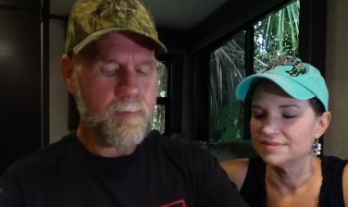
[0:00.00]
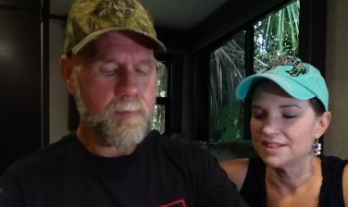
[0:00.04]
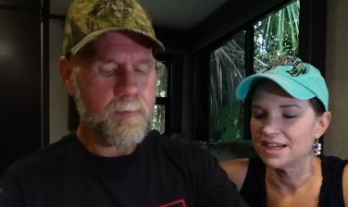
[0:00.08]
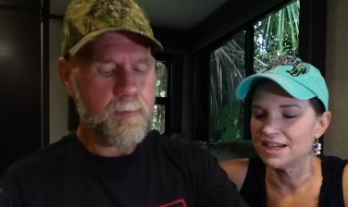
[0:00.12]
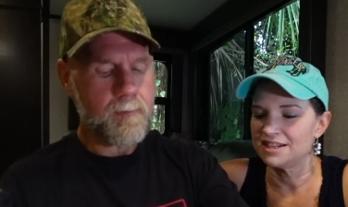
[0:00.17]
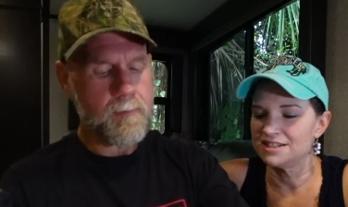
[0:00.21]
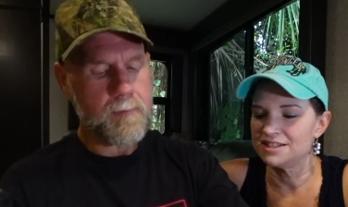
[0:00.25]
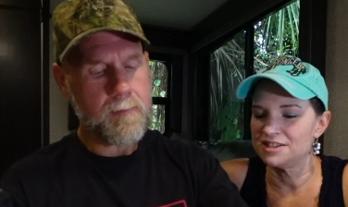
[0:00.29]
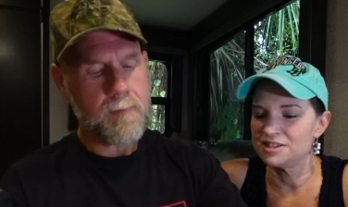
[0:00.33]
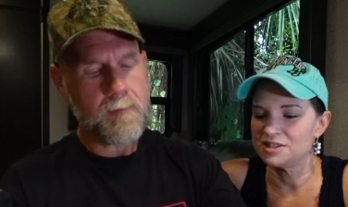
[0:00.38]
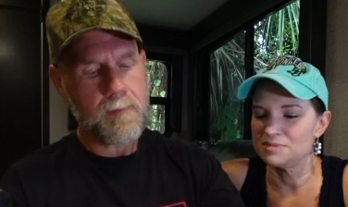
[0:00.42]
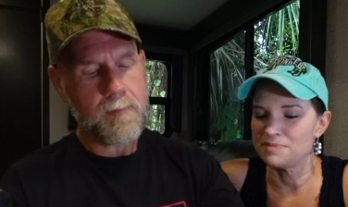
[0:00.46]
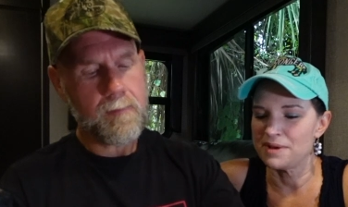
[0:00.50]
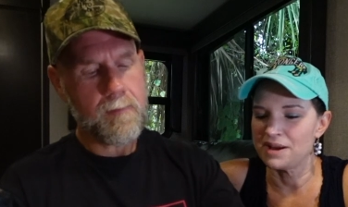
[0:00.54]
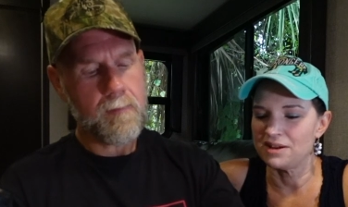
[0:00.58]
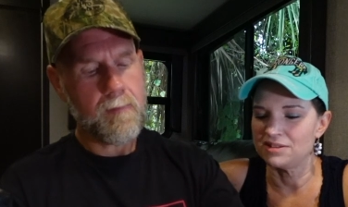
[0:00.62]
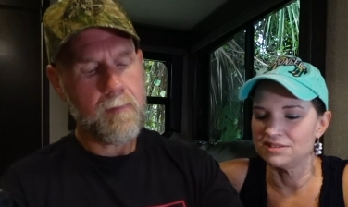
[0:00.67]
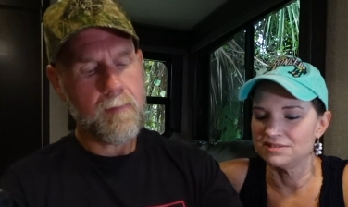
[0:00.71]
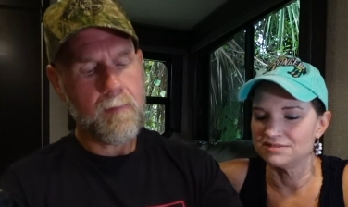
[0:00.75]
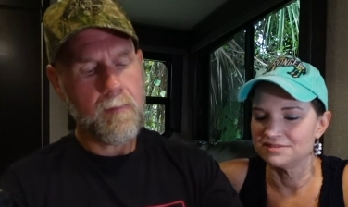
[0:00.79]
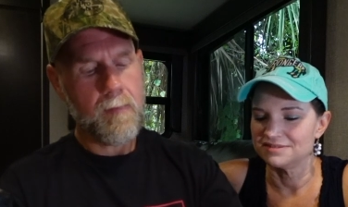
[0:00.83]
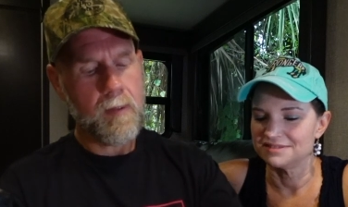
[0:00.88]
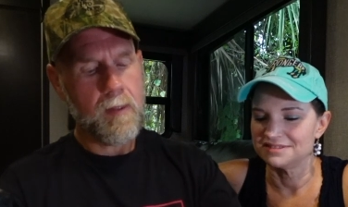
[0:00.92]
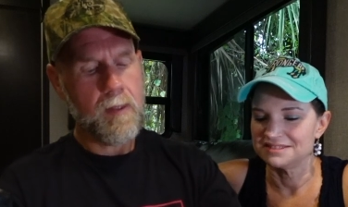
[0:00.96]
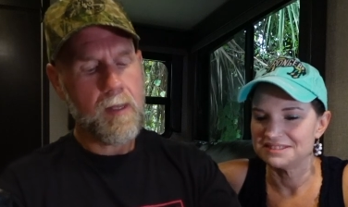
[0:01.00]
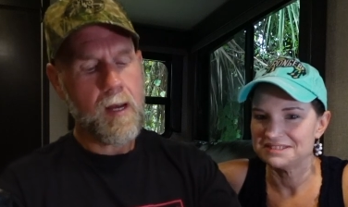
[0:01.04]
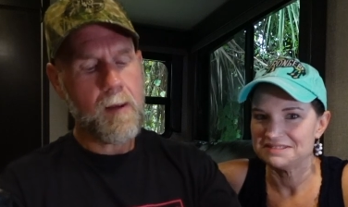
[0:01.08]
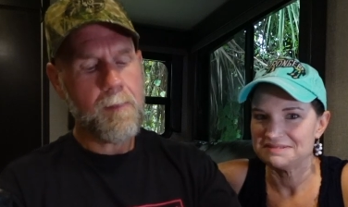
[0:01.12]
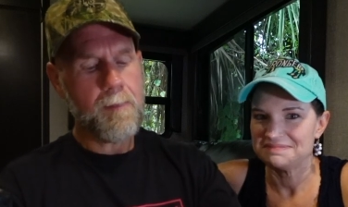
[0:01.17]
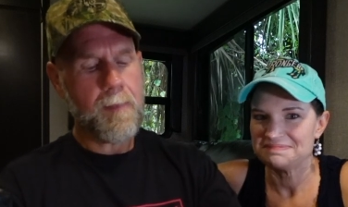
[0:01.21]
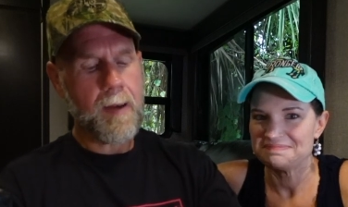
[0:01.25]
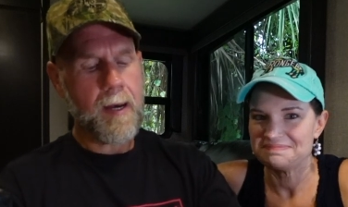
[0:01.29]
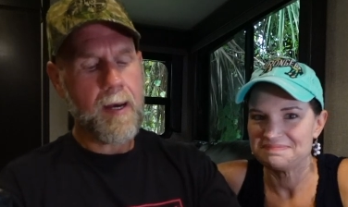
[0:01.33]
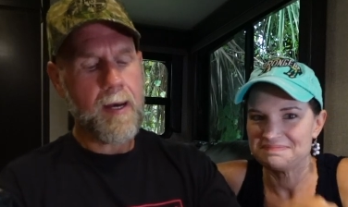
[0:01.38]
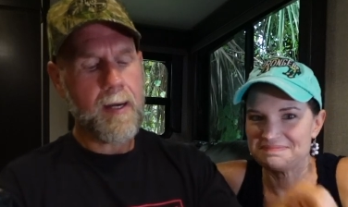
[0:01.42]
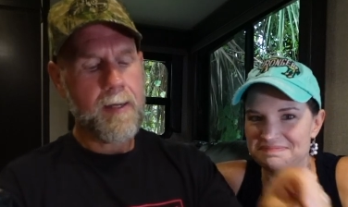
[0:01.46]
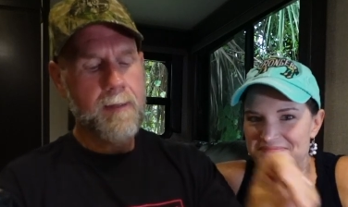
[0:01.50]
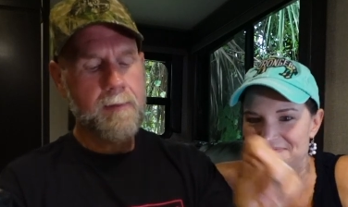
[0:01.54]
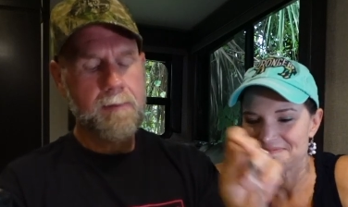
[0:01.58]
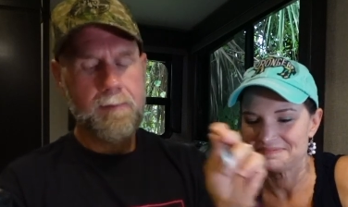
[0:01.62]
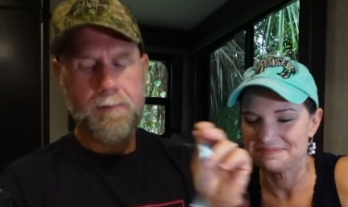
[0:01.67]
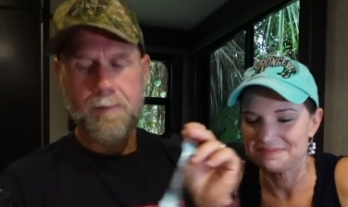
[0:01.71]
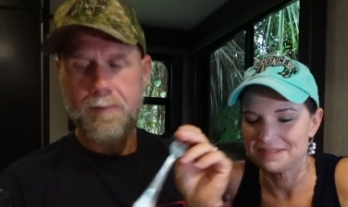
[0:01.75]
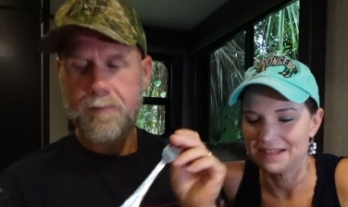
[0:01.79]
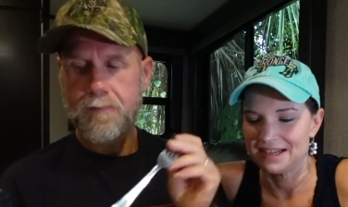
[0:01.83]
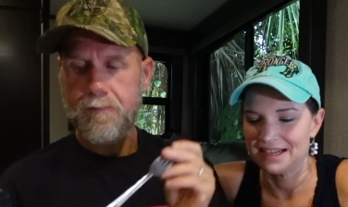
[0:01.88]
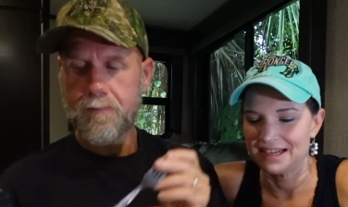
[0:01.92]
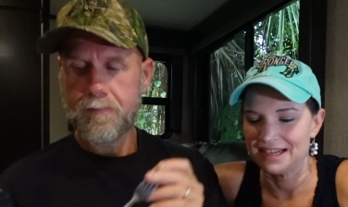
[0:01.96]
Speaker 1: does it smell? Not bad.
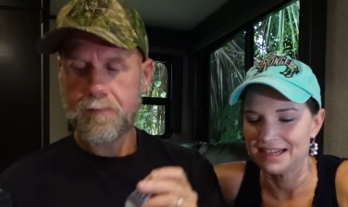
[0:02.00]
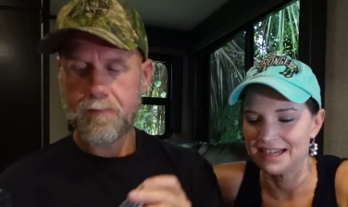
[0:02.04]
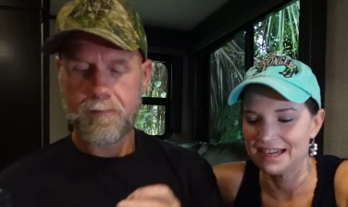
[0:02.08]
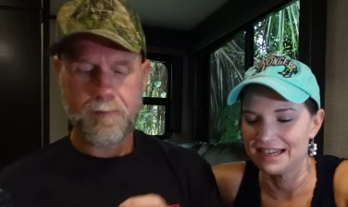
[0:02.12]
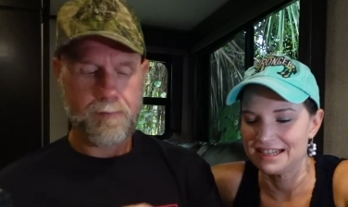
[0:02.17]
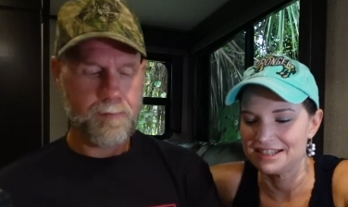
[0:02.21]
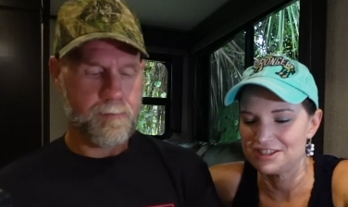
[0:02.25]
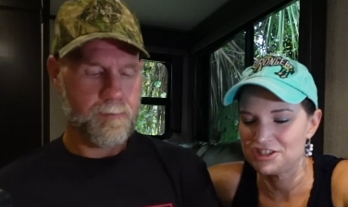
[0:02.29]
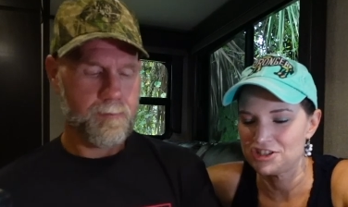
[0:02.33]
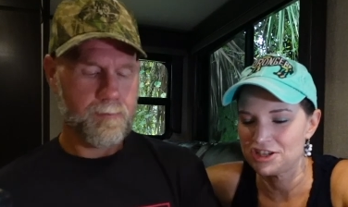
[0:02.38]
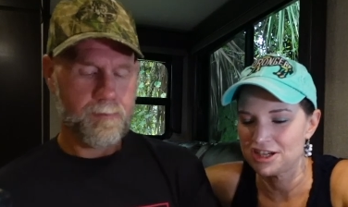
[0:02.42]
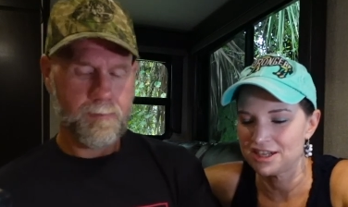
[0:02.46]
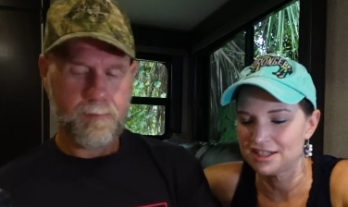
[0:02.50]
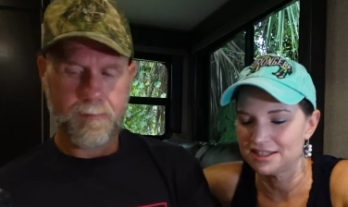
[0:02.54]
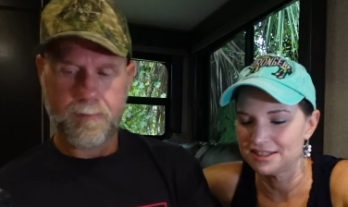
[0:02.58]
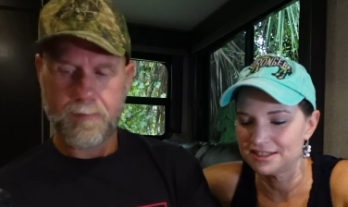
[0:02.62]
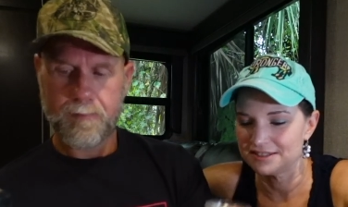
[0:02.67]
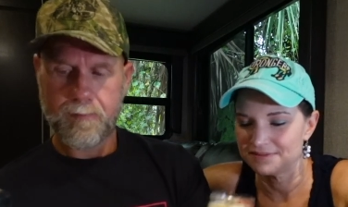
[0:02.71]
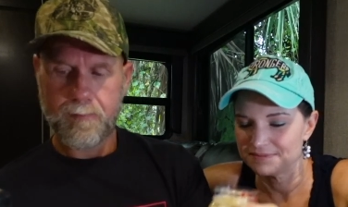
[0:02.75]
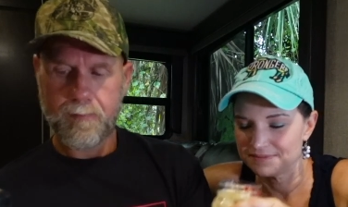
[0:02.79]
I gotta check.